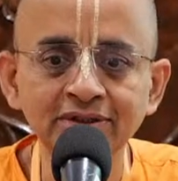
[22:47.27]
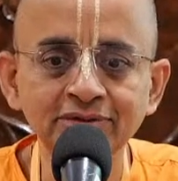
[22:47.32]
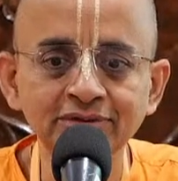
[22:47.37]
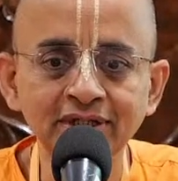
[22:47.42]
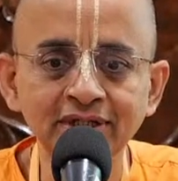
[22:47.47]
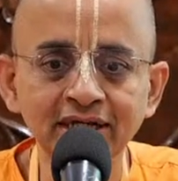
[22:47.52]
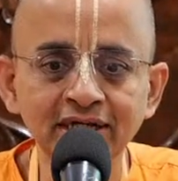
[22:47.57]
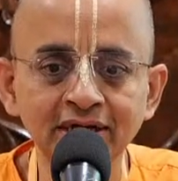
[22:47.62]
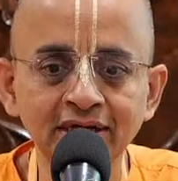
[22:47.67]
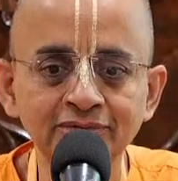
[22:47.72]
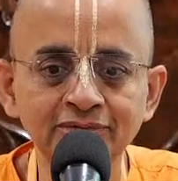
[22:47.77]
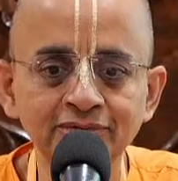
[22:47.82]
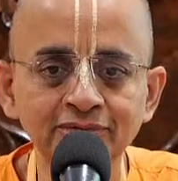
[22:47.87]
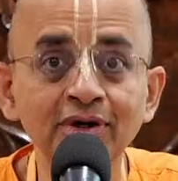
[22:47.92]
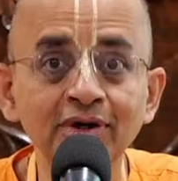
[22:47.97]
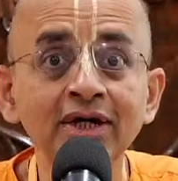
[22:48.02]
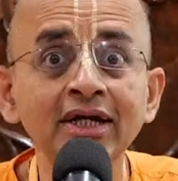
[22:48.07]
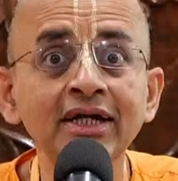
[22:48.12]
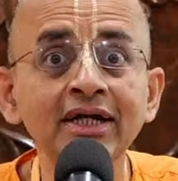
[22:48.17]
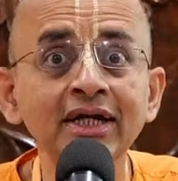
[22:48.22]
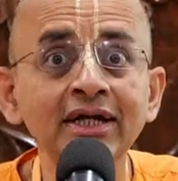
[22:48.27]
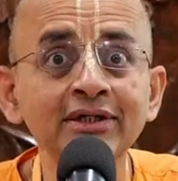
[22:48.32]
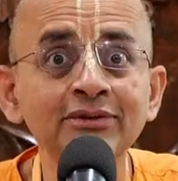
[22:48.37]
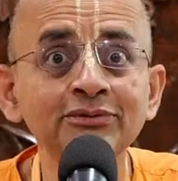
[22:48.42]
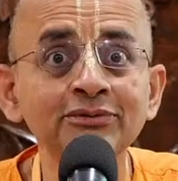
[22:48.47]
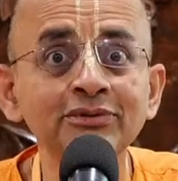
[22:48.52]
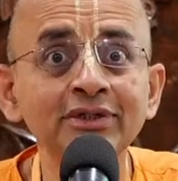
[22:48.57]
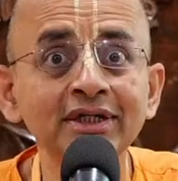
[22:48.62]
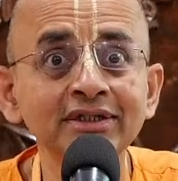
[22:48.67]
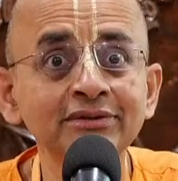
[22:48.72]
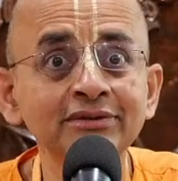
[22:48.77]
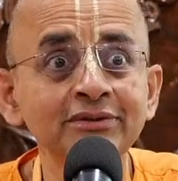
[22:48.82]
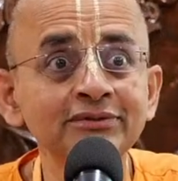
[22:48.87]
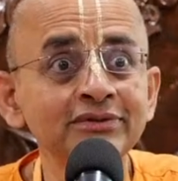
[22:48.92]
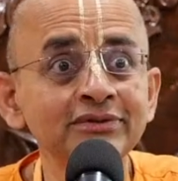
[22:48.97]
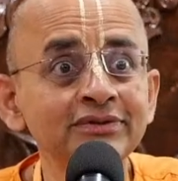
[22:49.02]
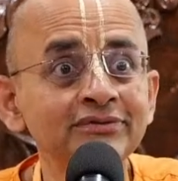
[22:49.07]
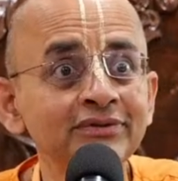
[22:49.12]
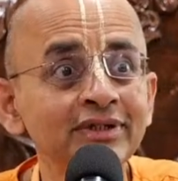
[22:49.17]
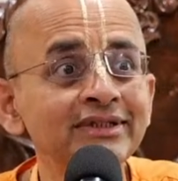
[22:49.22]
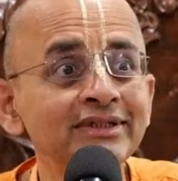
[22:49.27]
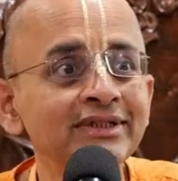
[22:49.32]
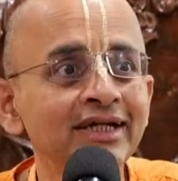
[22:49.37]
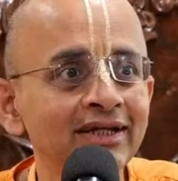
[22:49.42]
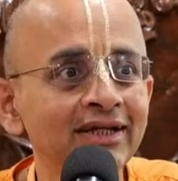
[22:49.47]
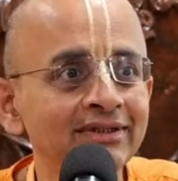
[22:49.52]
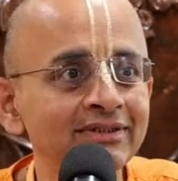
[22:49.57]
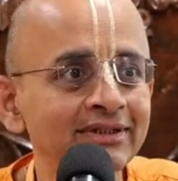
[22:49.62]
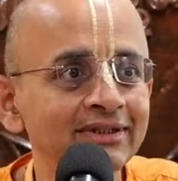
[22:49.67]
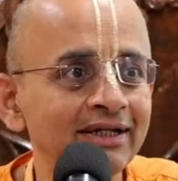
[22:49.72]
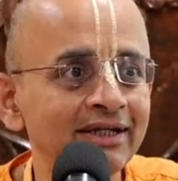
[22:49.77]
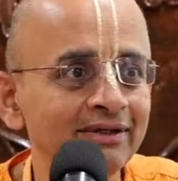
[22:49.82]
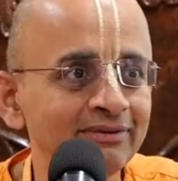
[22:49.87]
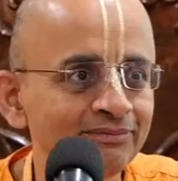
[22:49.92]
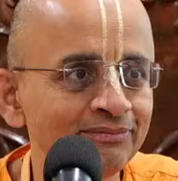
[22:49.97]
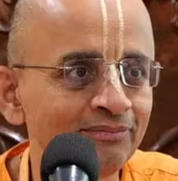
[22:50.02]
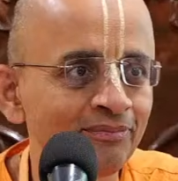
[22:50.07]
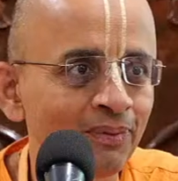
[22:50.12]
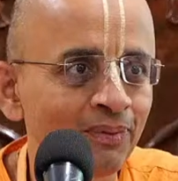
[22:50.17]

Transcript: to take off 1 day, 2 days also is very challenging now.